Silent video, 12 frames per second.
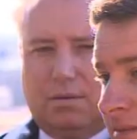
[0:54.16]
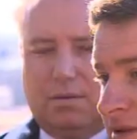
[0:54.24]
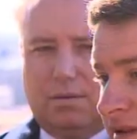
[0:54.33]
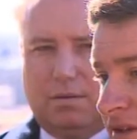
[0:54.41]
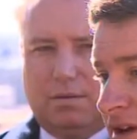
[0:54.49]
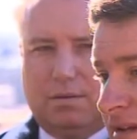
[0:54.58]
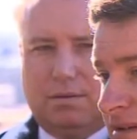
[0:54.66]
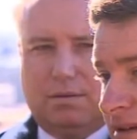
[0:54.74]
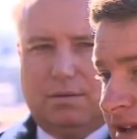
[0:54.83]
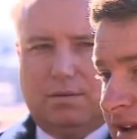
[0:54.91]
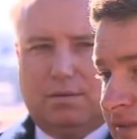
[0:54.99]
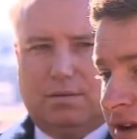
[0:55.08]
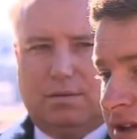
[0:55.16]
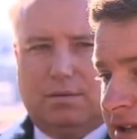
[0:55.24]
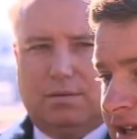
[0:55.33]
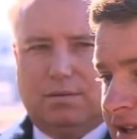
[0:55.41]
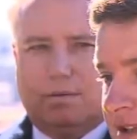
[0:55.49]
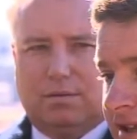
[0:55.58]

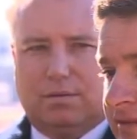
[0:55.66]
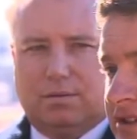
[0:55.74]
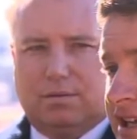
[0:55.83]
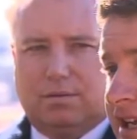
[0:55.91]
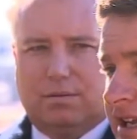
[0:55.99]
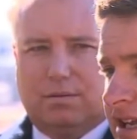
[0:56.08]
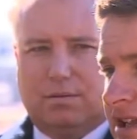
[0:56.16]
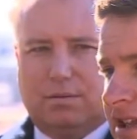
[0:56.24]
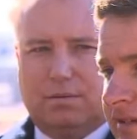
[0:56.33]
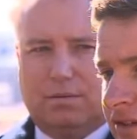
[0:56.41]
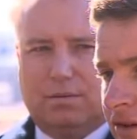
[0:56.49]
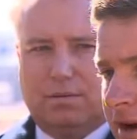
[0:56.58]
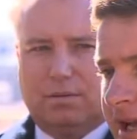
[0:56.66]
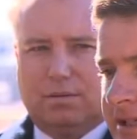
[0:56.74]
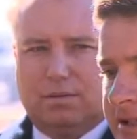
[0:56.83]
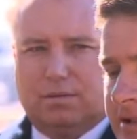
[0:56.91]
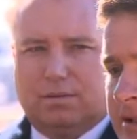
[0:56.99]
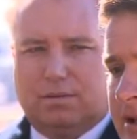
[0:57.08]

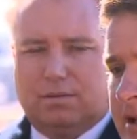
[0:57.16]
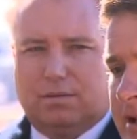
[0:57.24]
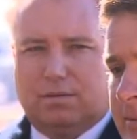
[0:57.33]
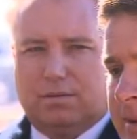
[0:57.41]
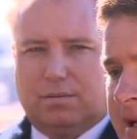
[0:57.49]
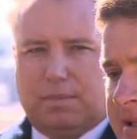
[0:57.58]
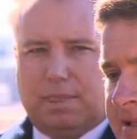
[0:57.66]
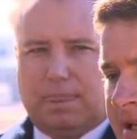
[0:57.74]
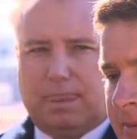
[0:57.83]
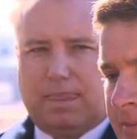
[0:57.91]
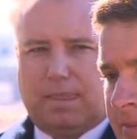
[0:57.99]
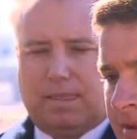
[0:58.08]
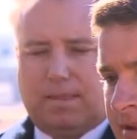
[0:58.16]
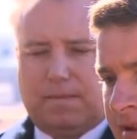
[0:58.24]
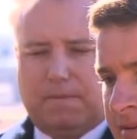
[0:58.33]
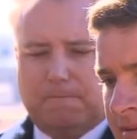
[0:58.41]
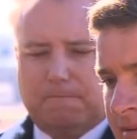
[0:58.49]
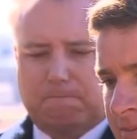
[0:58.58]

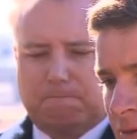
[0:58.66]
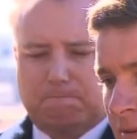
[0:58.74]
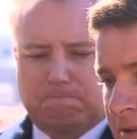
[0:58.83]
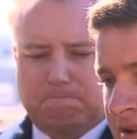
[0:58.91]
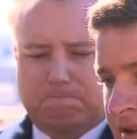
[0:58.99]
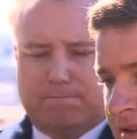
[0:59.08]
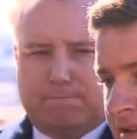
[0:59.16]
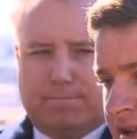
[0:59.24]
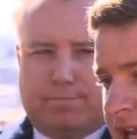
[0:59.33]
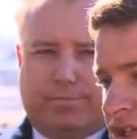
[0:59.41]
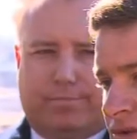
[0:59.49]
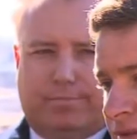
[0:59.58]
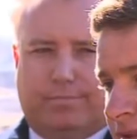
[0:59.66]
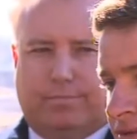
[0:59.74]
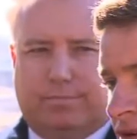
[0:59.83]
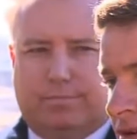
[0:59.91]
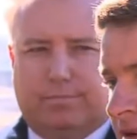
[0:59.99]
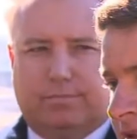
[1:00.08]

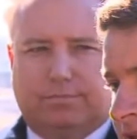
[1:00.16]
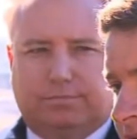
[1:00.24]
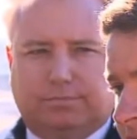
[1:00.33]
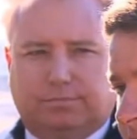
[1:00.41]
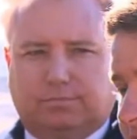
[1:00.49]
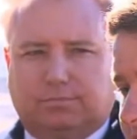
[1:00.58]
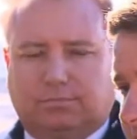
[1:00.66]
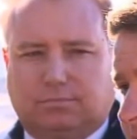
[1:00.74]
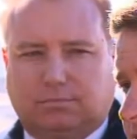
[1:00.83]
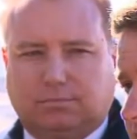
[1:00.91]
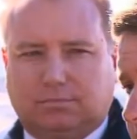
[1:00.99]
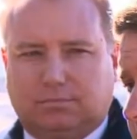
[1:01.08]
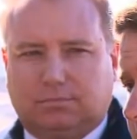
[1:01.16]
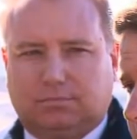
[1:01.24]
No words are spoken by the person on screen.